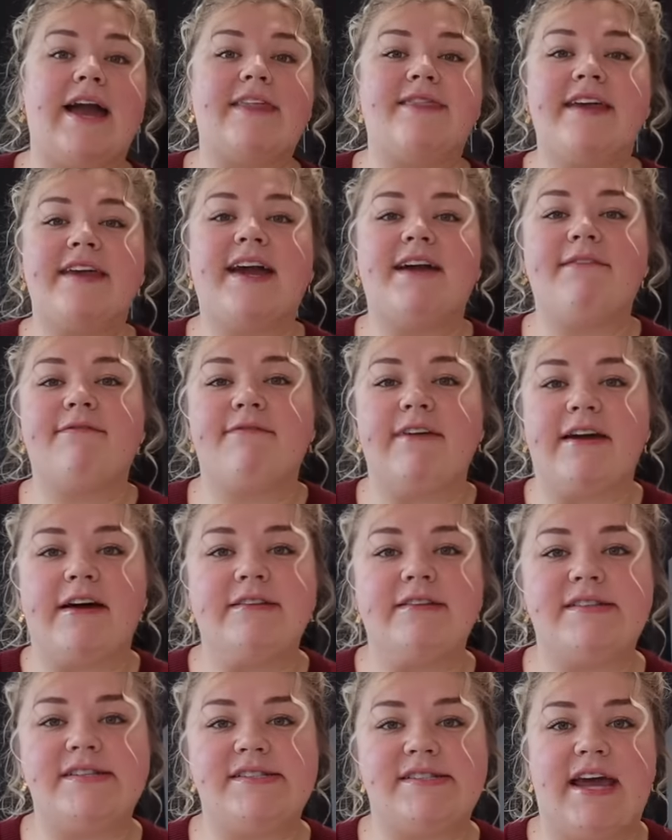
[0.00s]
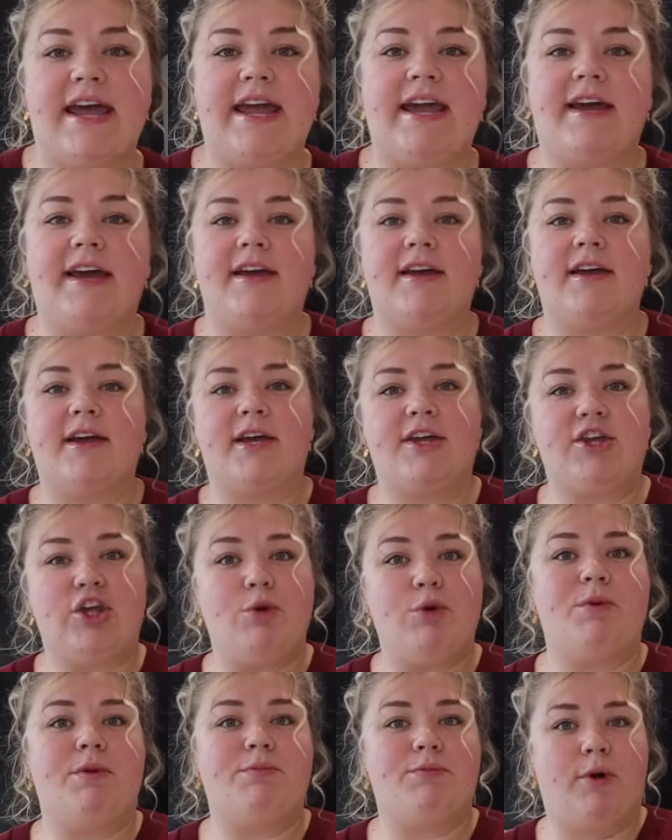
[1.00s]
I think I failed to take human